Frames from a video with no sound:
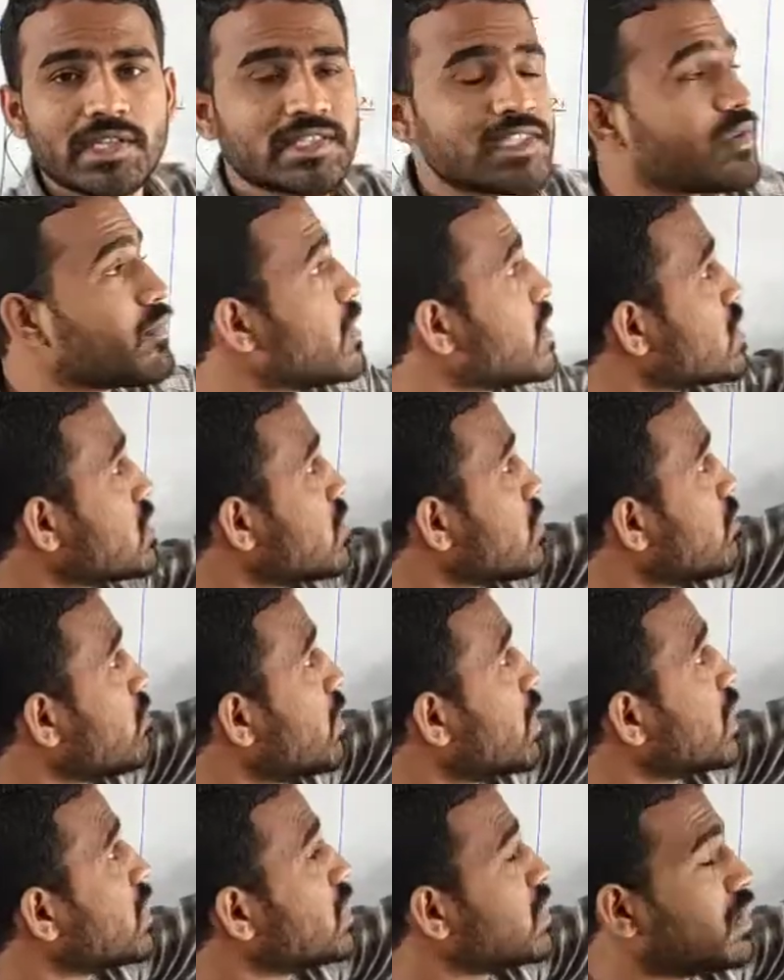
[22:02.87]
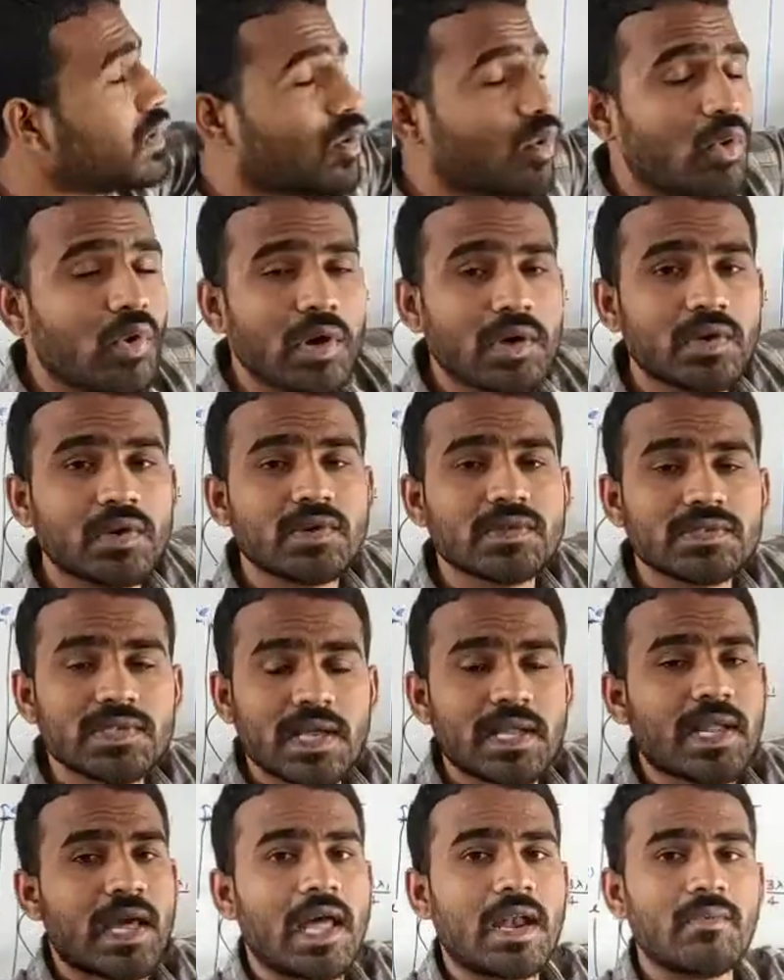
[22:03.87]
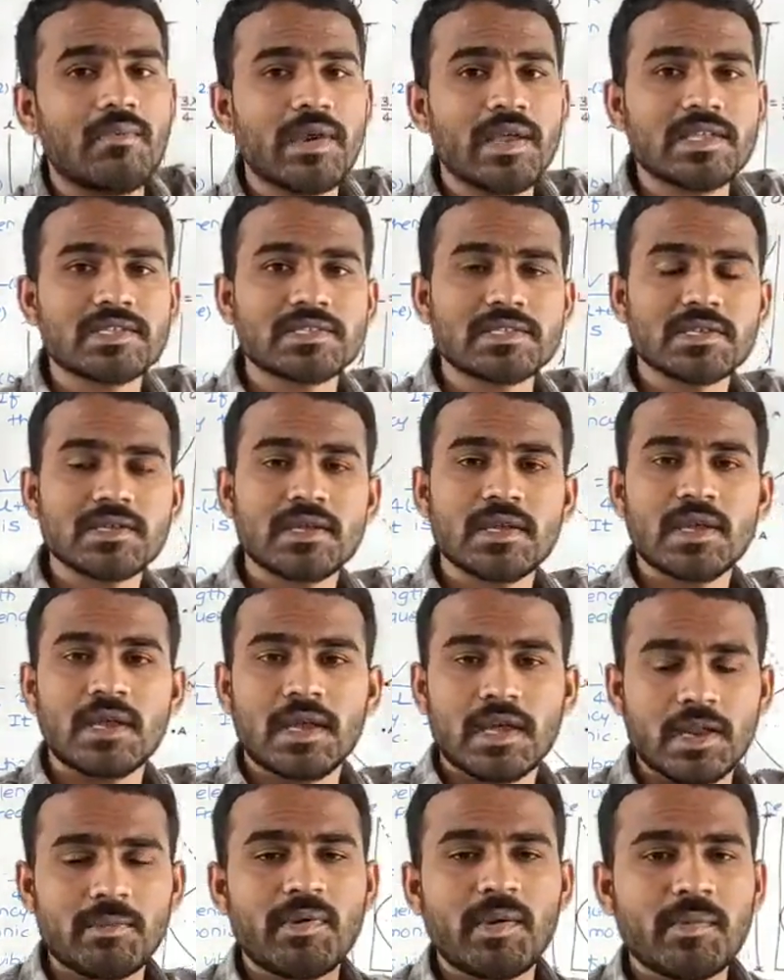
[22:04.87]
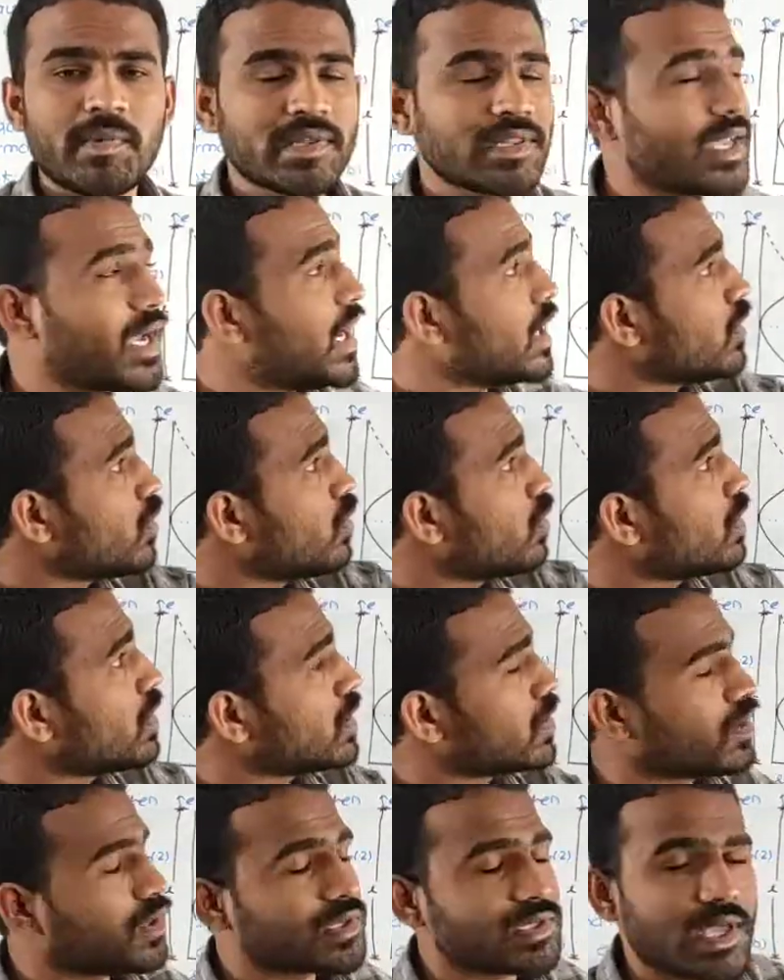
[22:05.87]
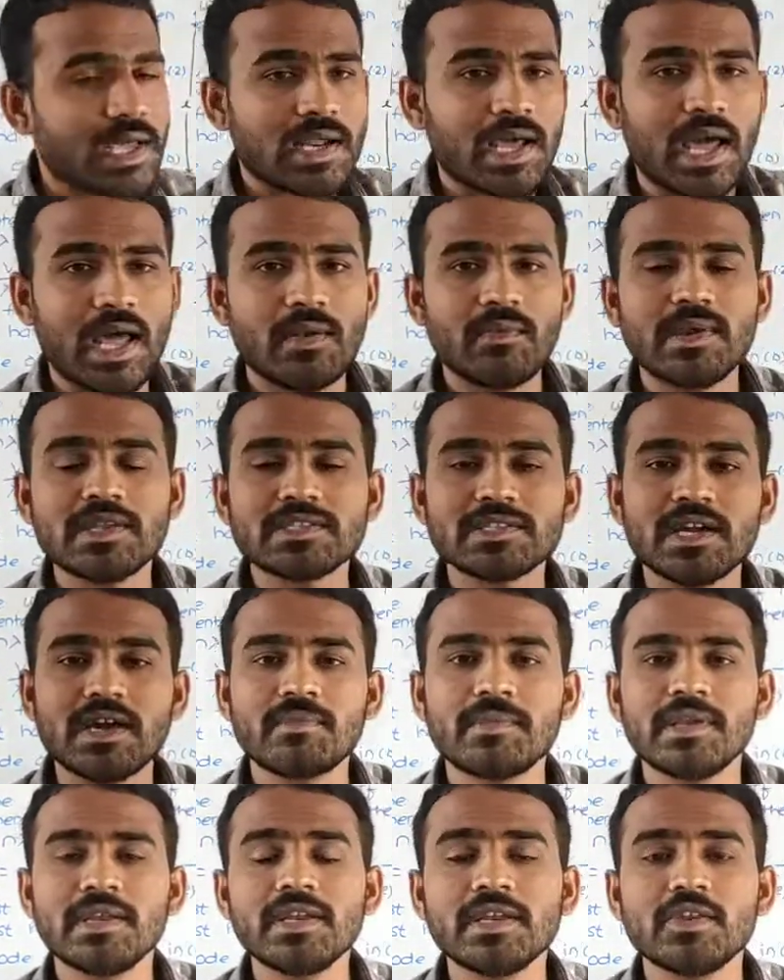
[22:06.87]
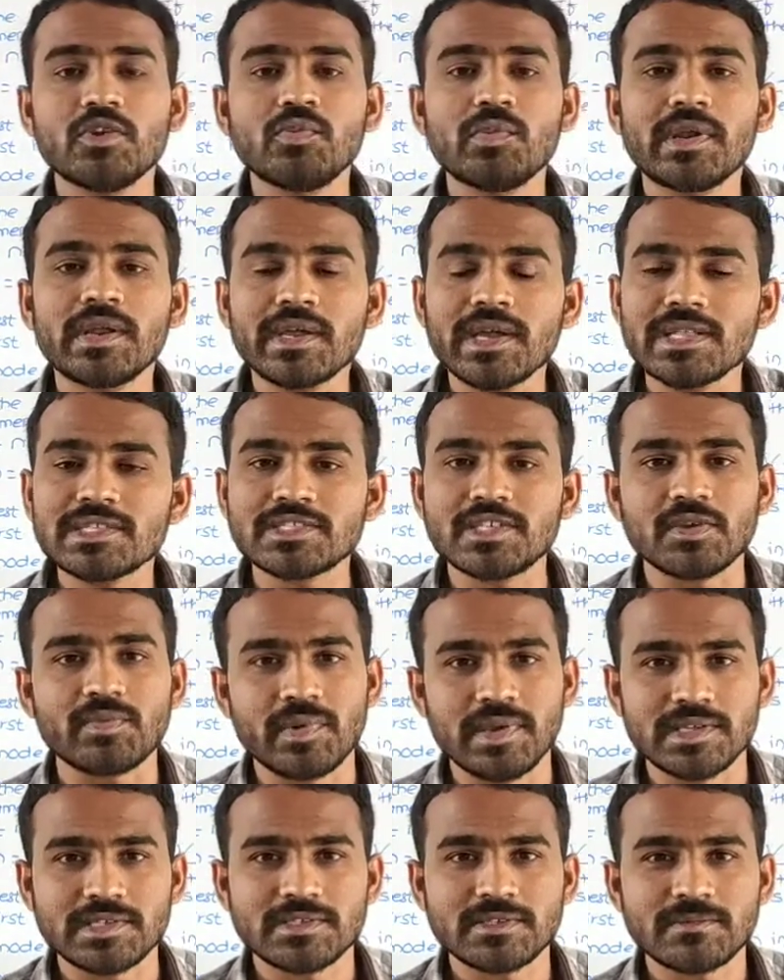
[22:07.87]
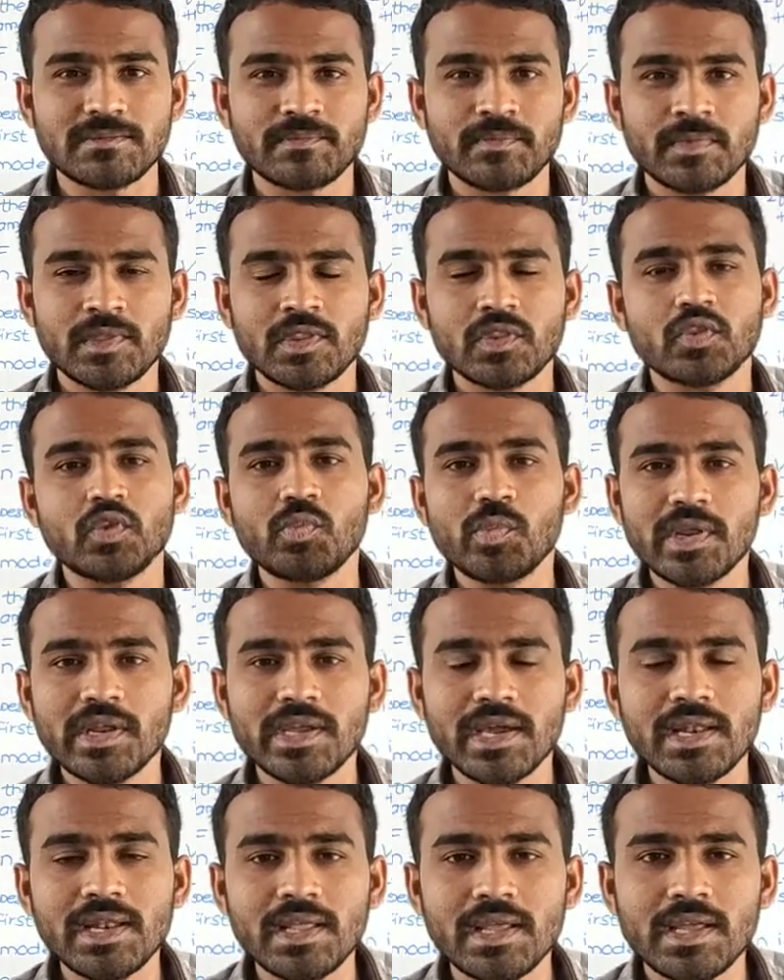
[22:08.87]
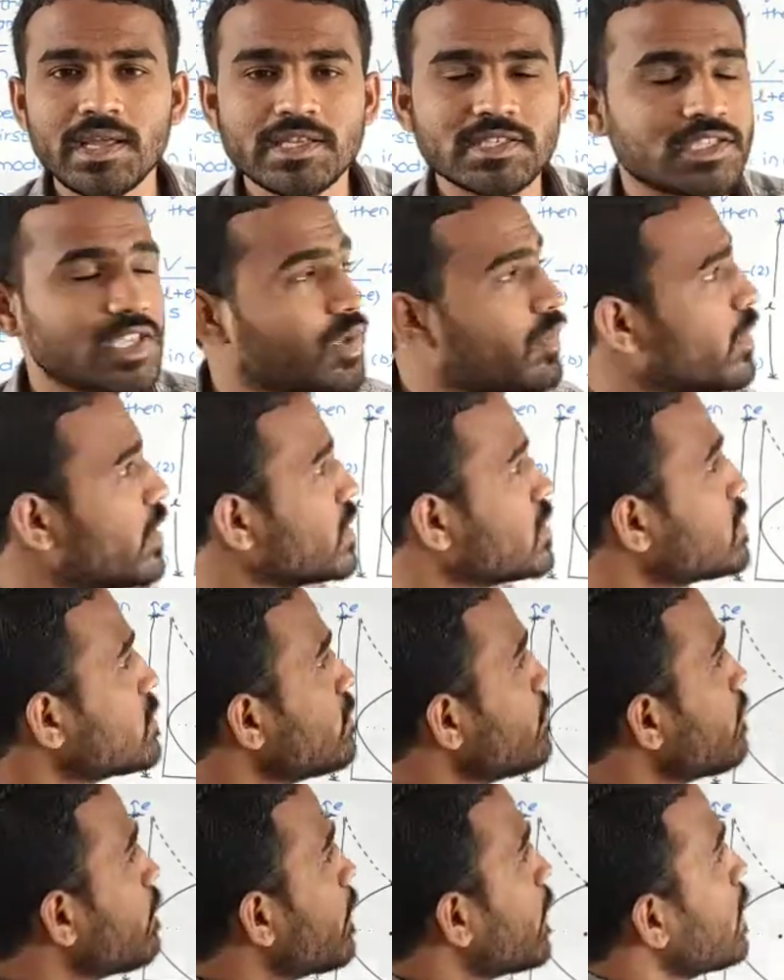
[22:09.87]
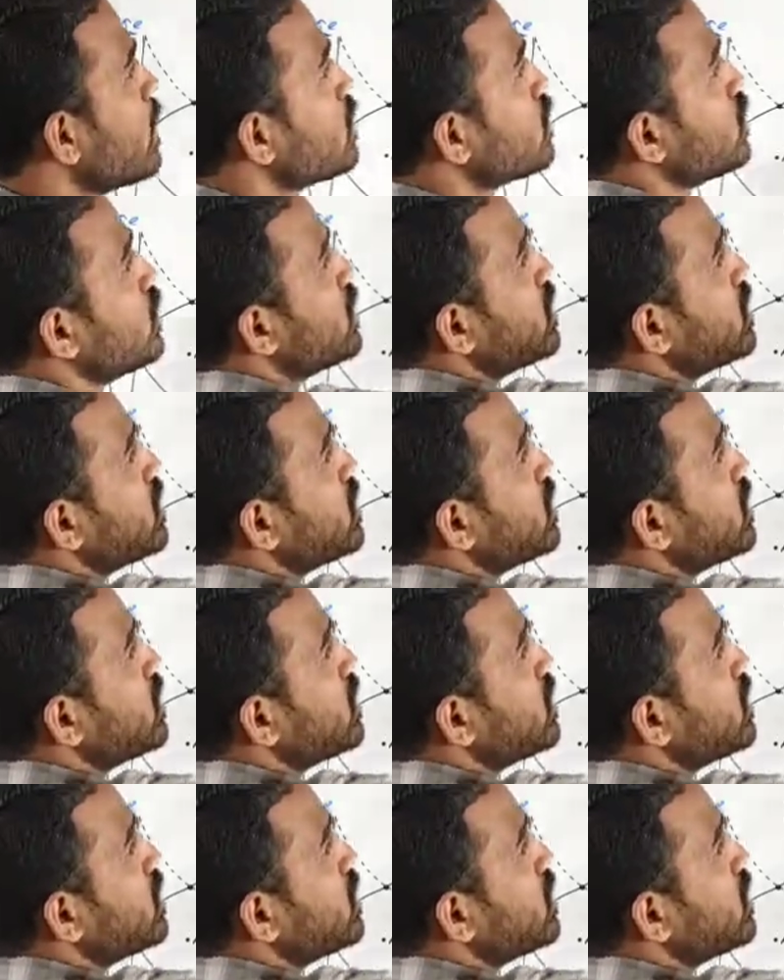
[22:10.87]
in sequence, but overtones are always, remember that overtones are always come in numerical sequence. Numerical sequence. So